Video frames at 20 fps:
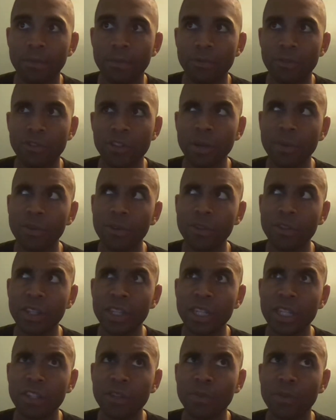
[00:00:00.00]
Chapter
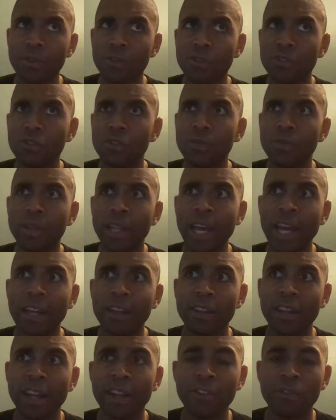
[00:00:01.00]
13 is personal too, but
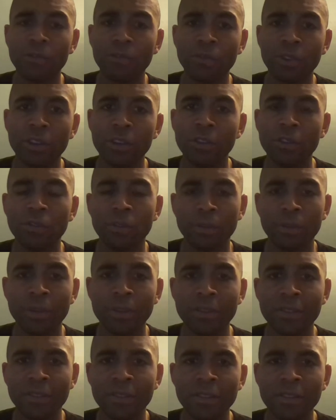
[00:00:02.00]
that's really used for
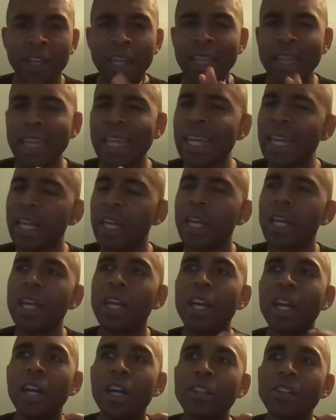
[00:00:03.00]
businesses, I think.
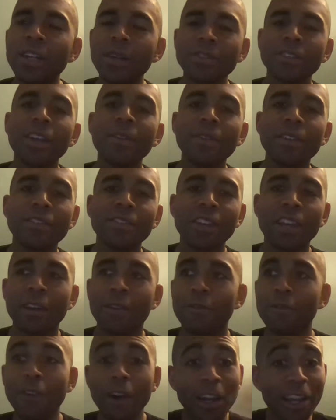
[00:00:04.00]
Chapter 7 is saying,
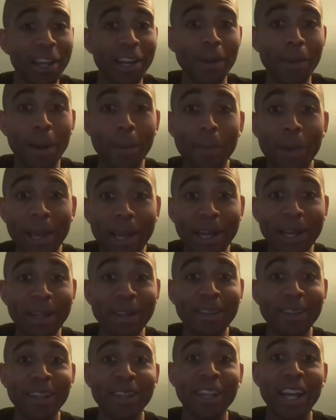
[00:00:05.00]
fuck it, I'm not paying
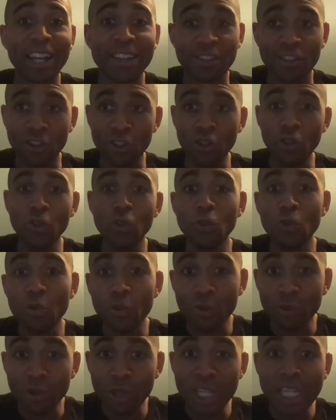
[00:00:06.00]
anything. That's
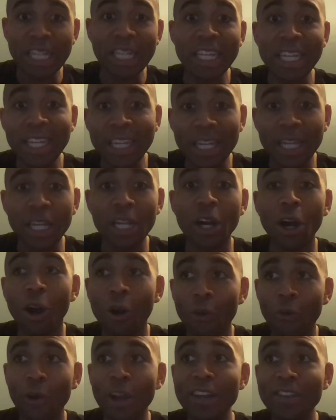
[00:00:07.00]
you legally
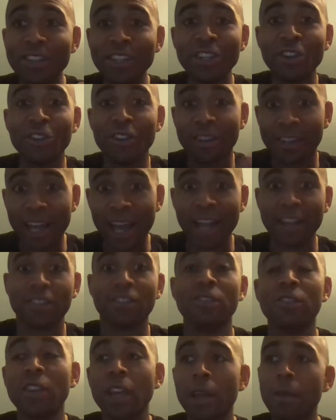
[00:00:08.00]
erasing your debts,
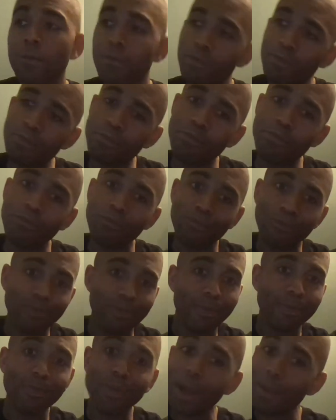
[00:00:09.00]
saying,
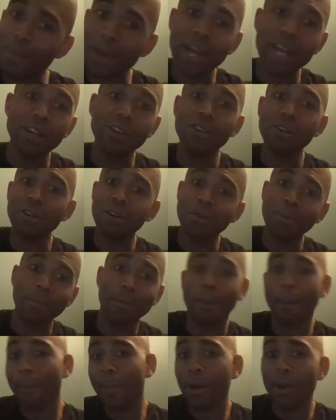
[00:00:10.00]
I'm not paying you.
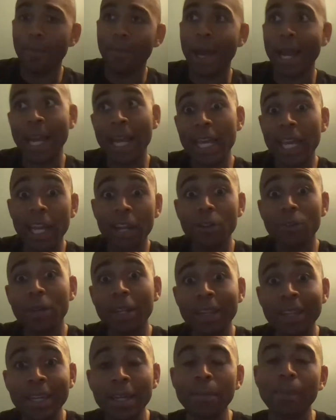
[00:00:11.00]
Boop. And they can't do
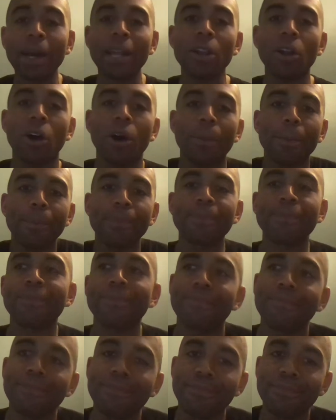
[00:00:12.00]
anything by law.
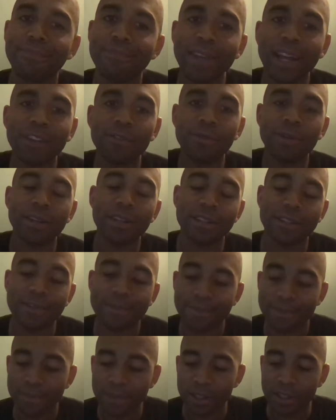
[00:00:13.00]
That's what it is.
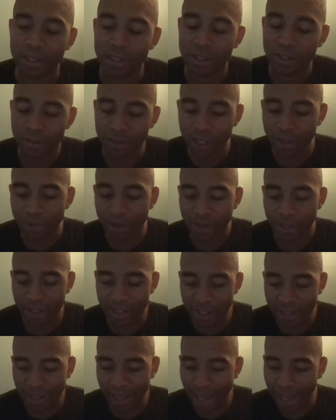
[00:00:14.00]
So anyways, I
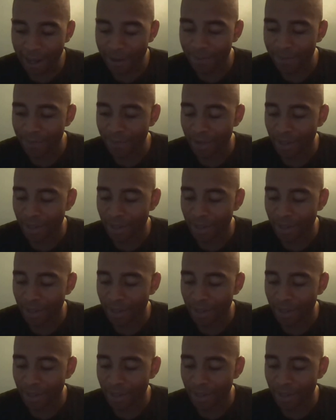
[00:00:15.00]
did that.